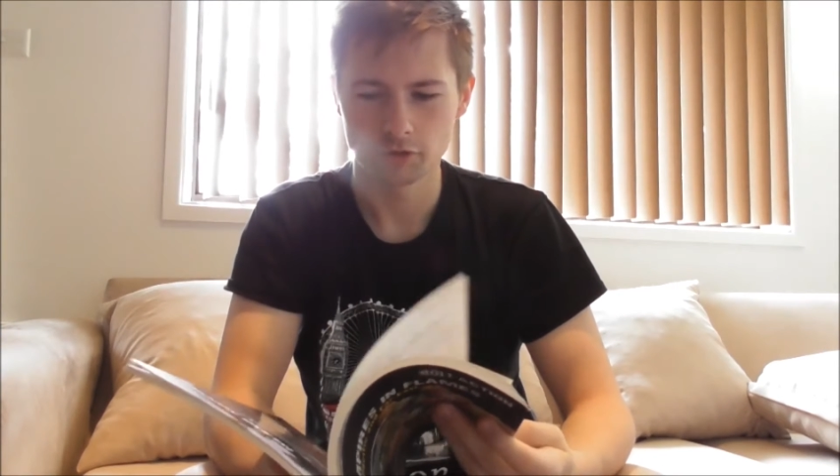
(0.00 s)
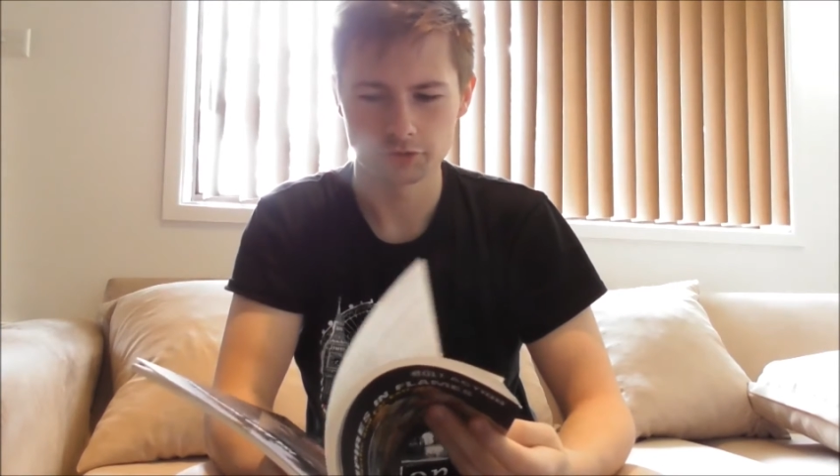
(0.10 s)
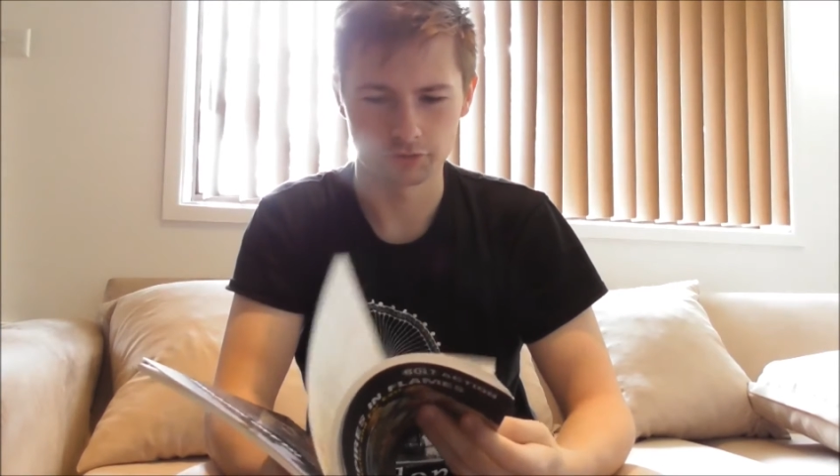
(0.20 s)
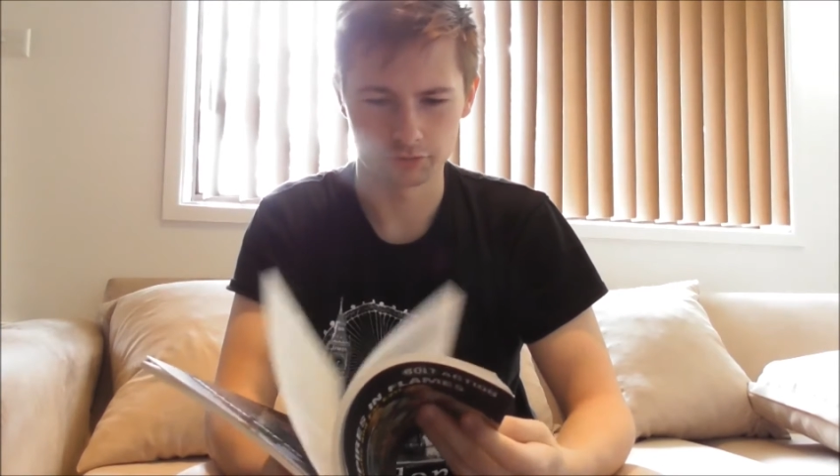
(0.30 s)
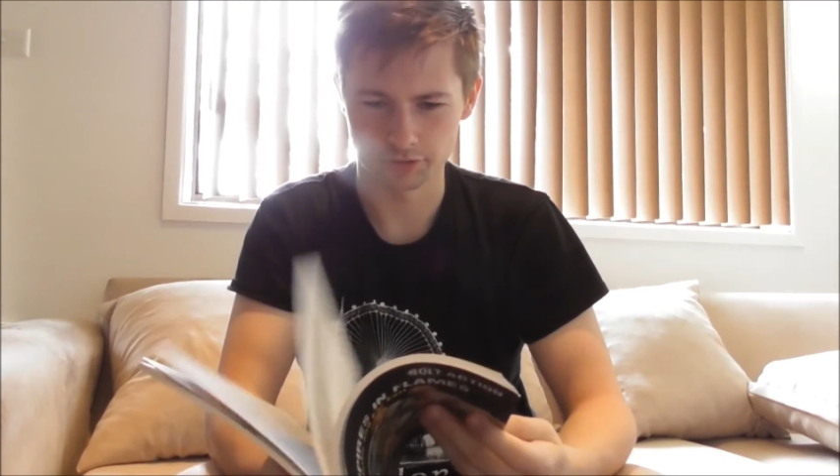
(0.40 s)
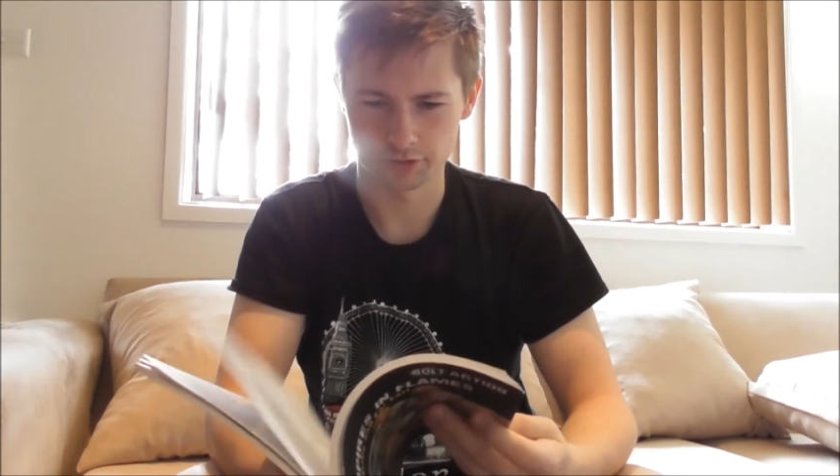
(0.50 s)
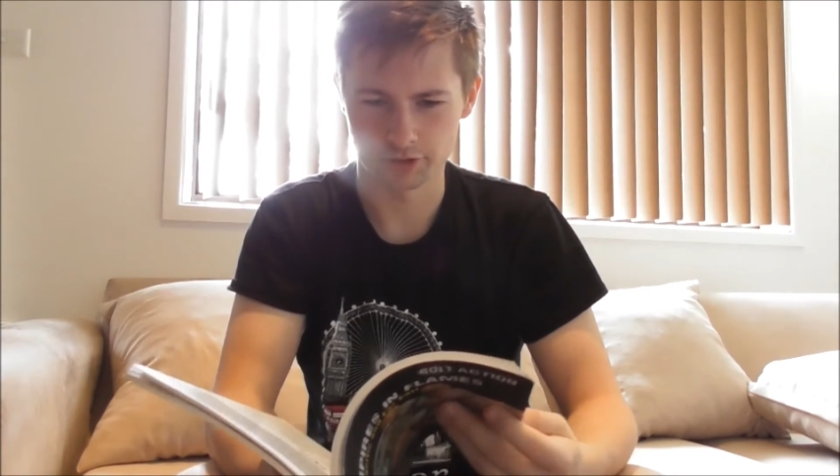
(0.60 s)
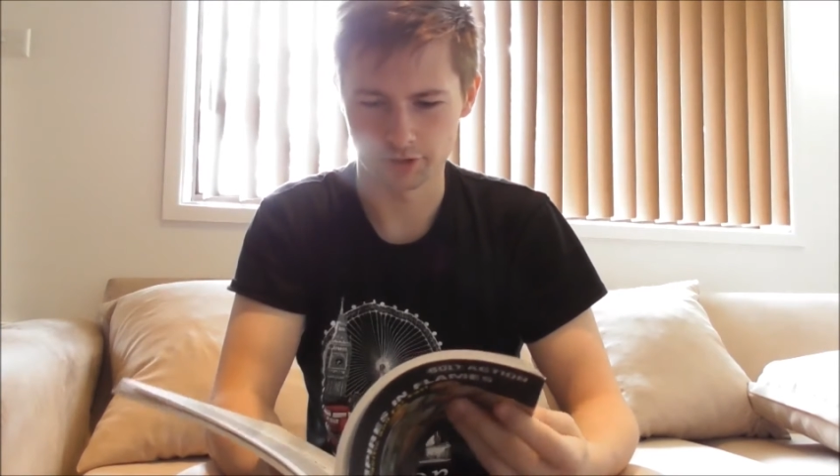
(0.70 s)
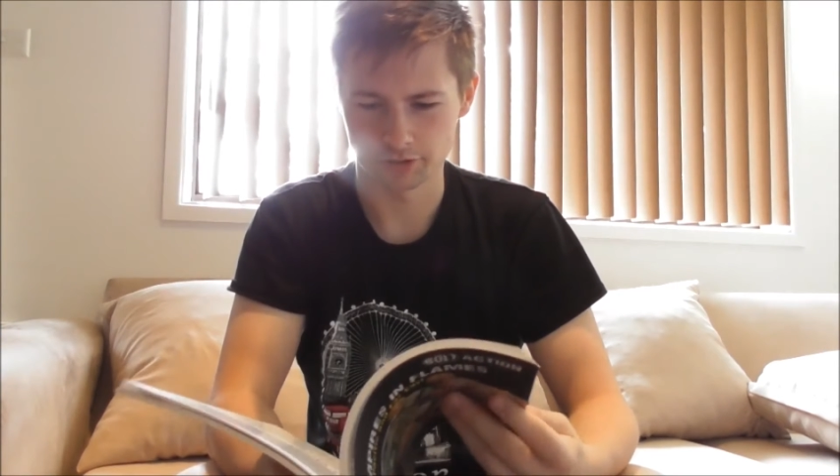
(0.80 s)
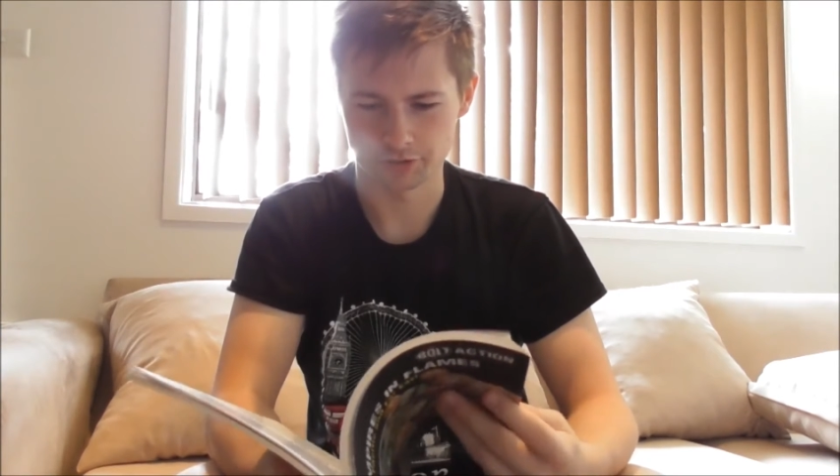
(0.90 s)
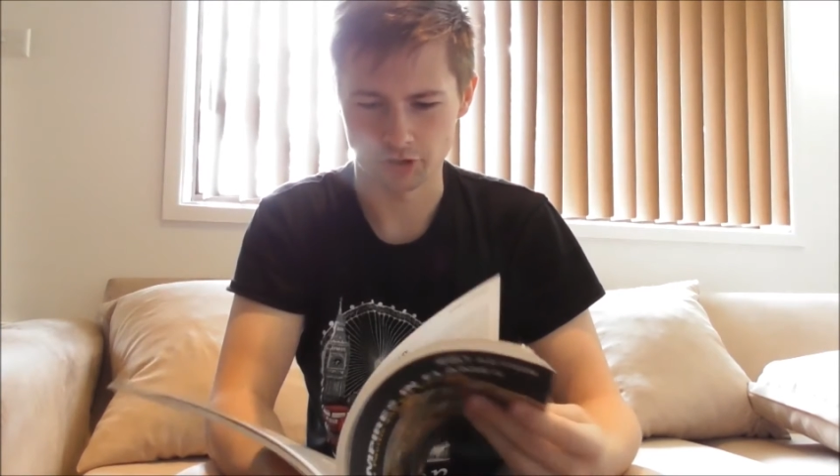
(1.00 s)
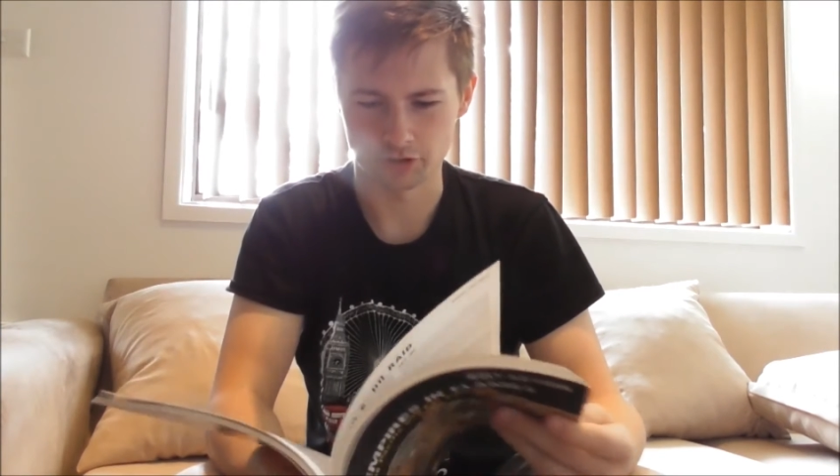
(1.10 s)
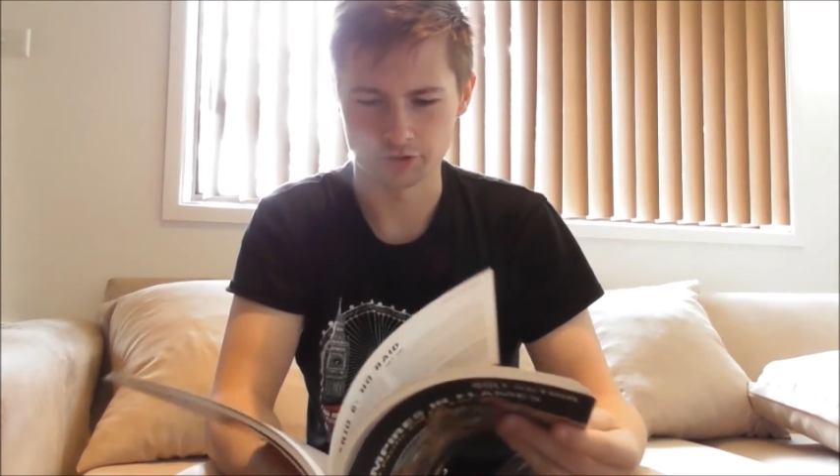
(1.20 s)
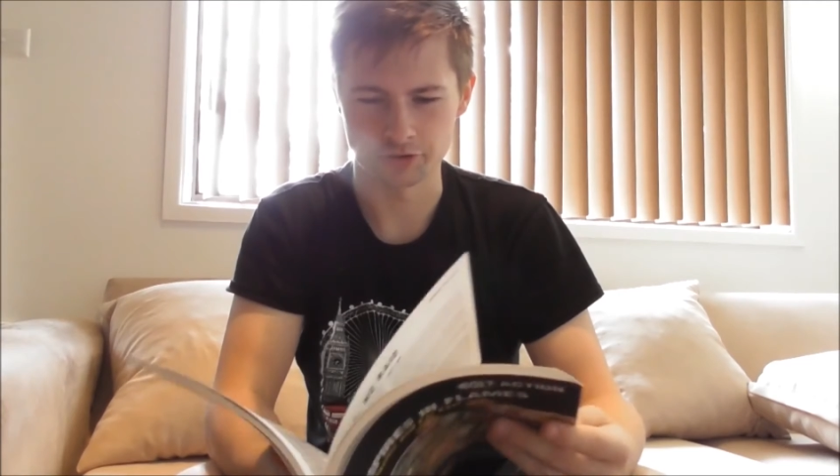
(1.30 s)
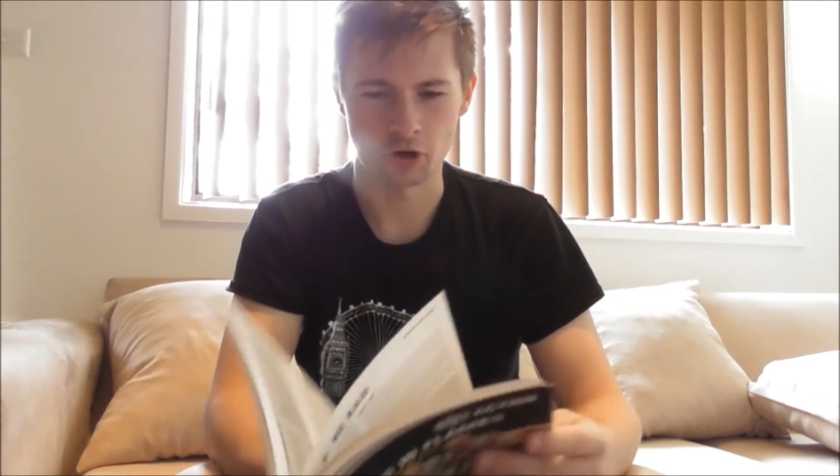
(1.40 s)
There's
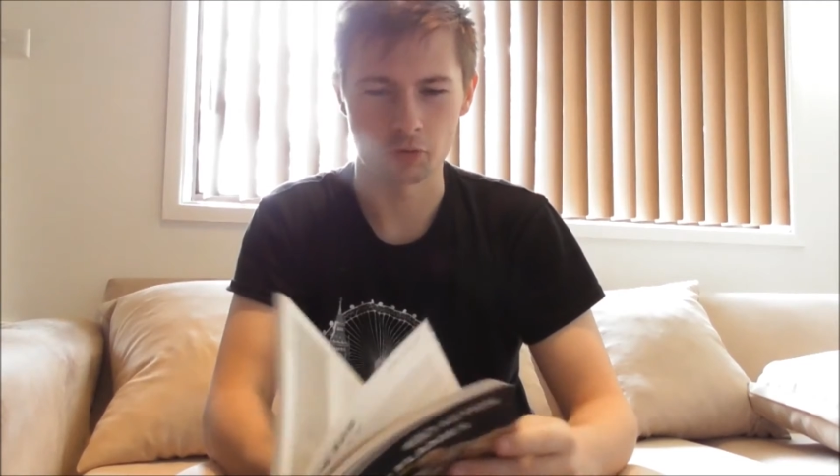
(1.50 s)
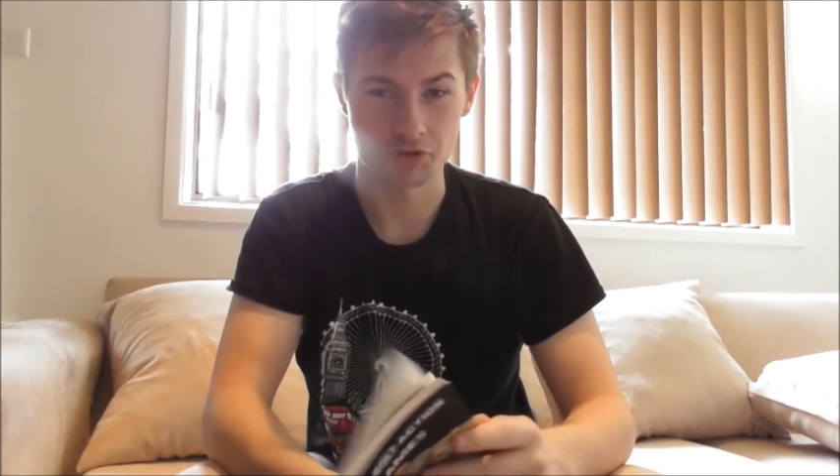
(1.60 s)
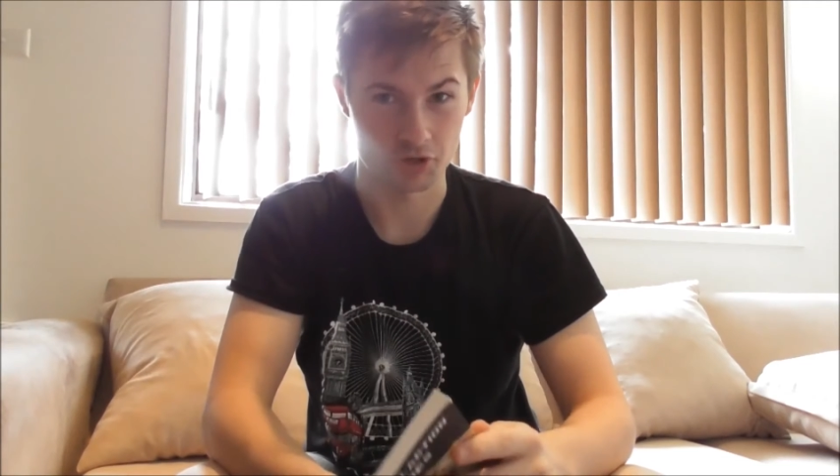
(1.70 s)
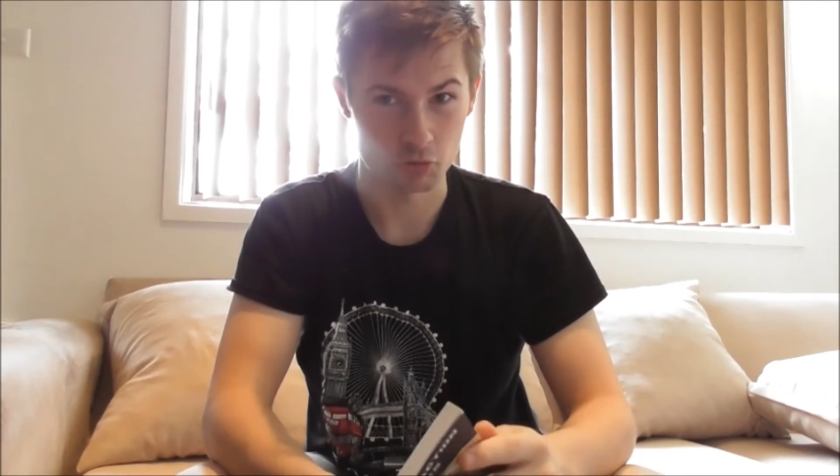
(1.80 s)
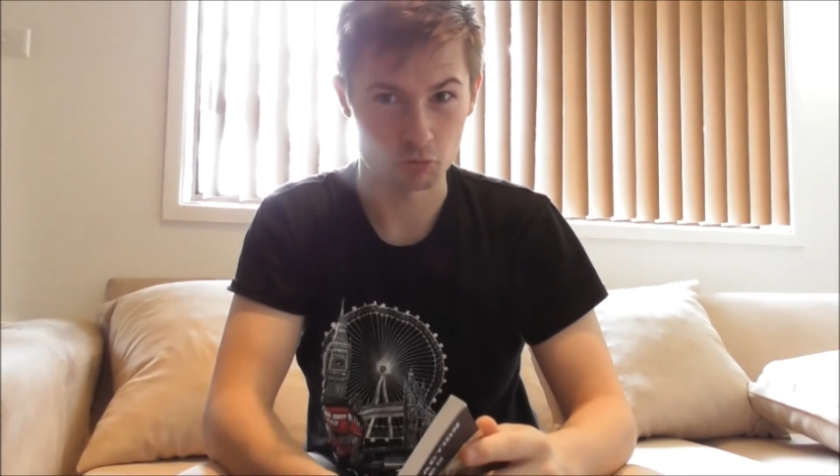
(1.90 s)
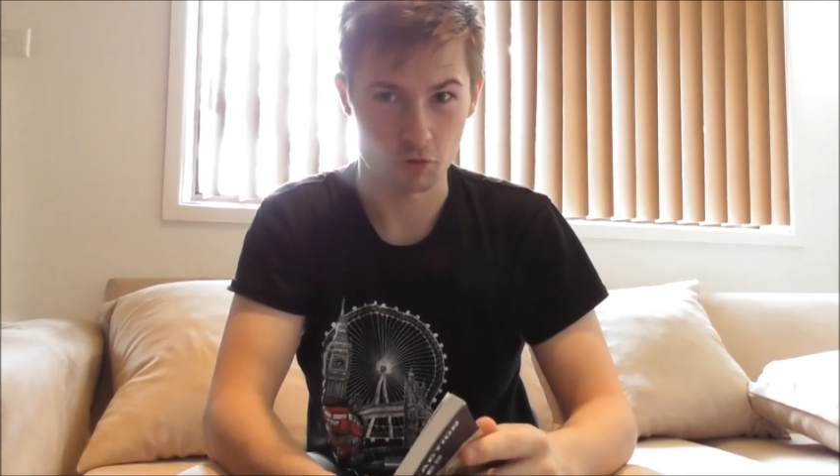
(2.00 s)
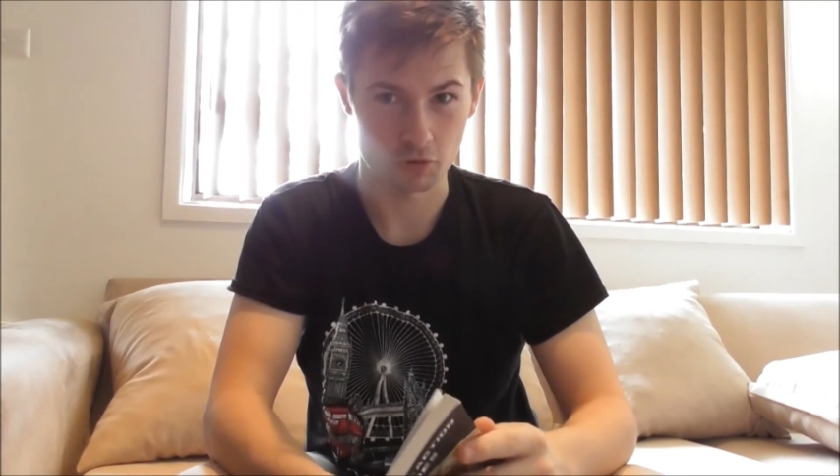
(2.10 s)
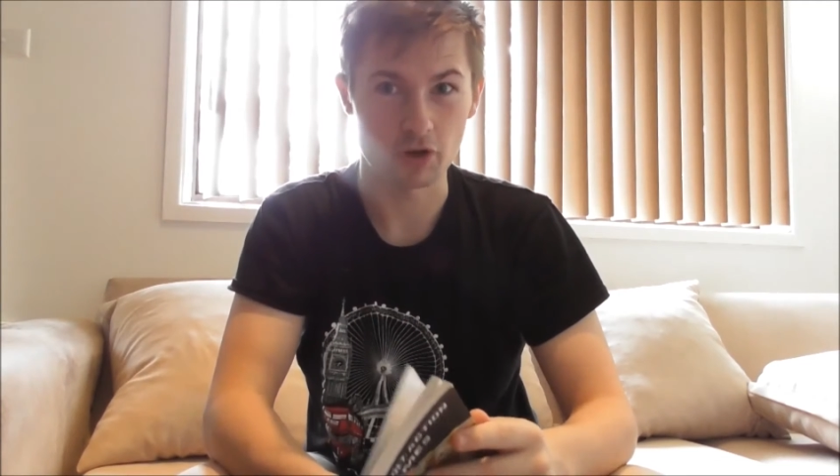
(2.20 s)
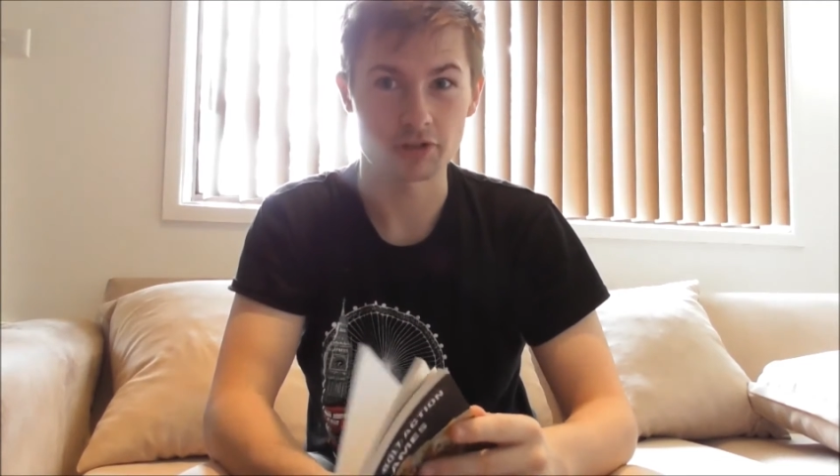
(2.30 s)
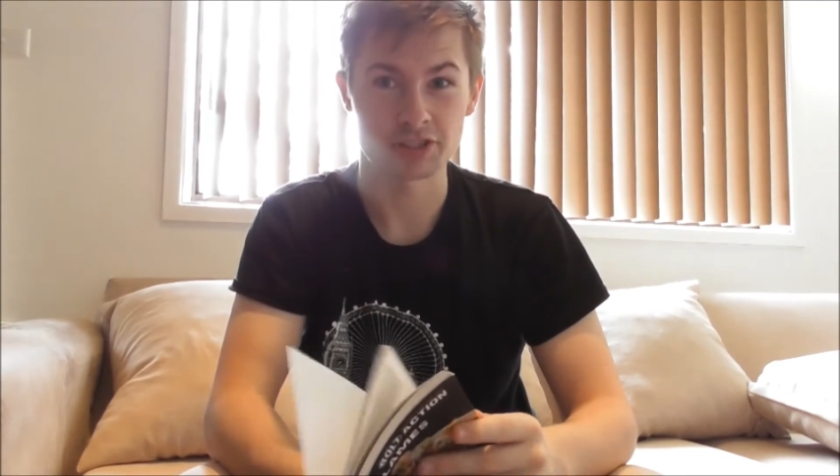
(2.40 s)
a whole